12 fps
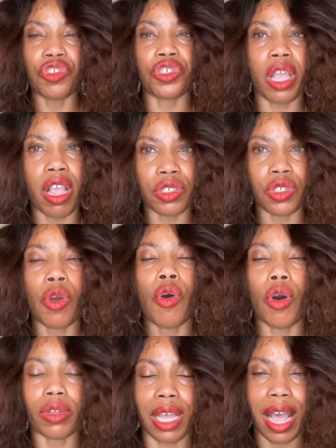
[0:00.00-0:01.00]
change
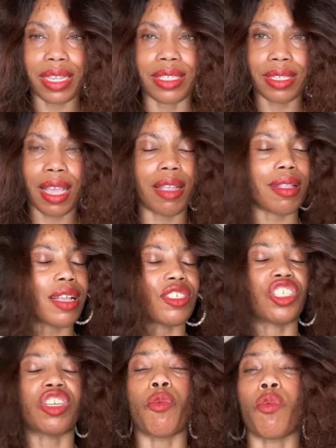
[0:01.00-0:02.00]
on her skin, and
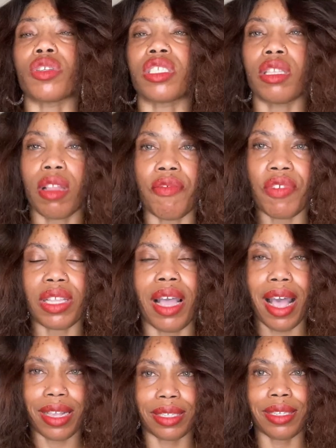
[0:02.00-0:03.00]
she was loving
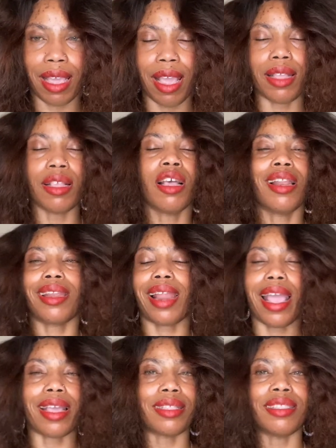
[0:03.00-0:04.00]
her skin
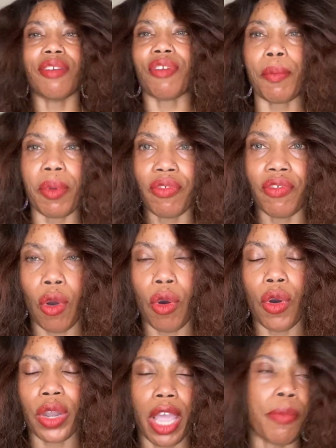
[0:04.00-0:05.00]
like never
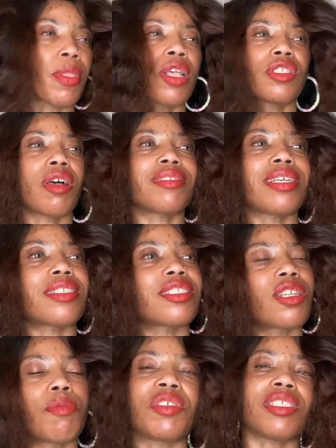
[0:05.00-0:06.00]
before. Okay, so this
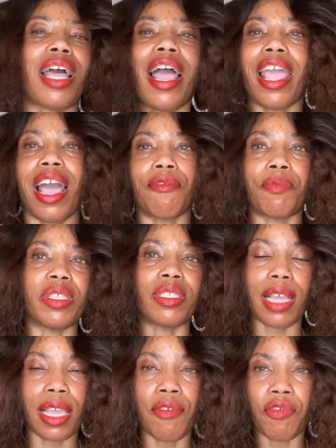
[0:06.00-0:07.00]
is something I have been
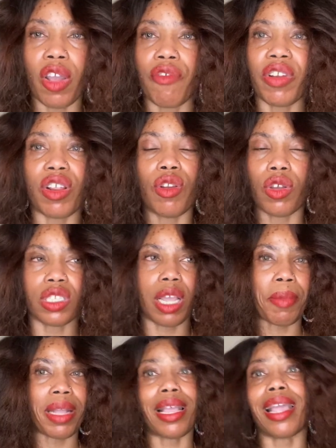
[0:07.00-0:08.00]
taking for a very long
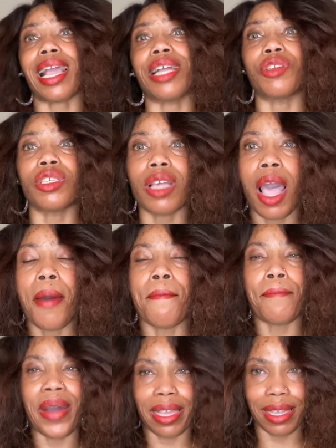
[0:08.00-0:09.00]
time, and I cannot
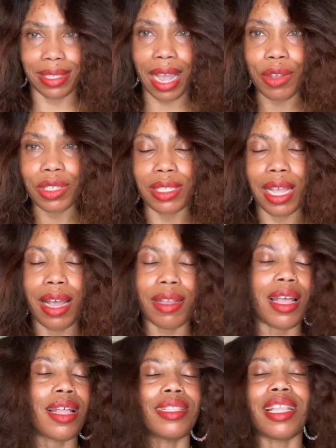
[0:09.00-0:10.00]
back it out
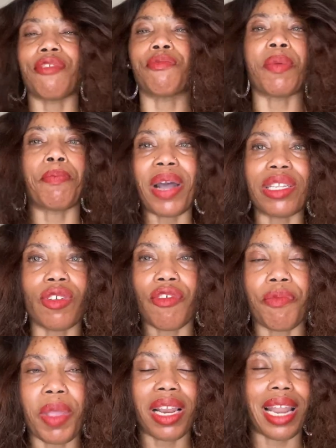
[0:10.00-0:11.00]
now. They've been part
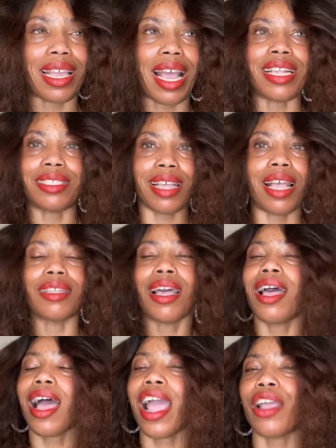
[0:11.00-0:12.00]
of me. Like I said,
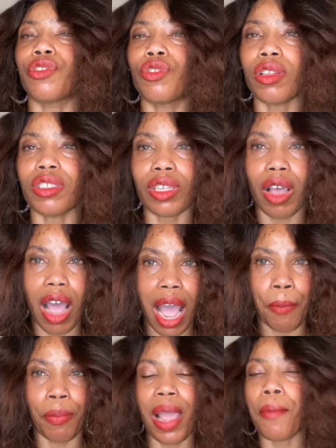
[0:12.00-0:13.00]
I don't
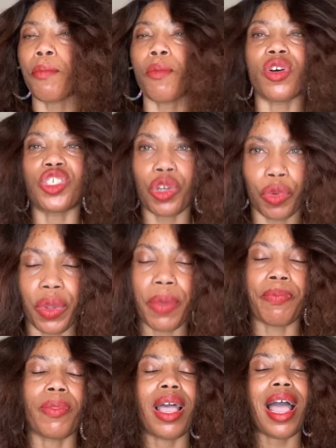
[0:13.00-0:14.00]
apply much
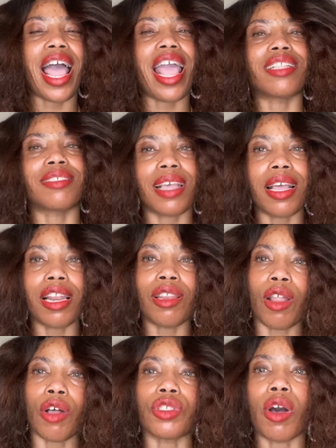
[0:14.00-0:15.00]
cream. I take
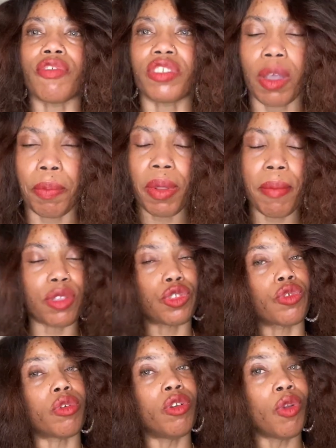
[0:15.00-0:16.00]
lots of supplement
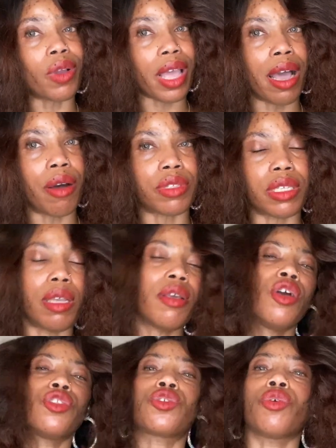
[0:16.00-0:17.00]
to look healthy,
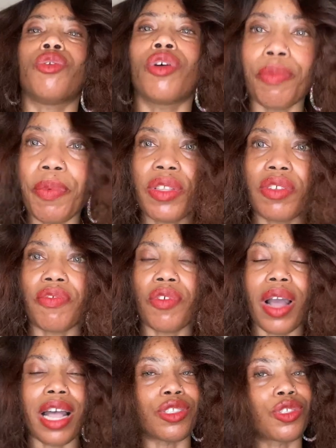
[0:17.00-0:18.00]
to look
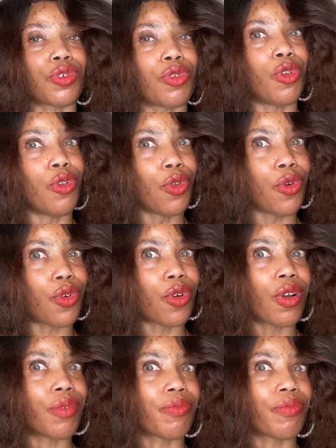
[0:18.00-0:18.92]
beautiful, and to look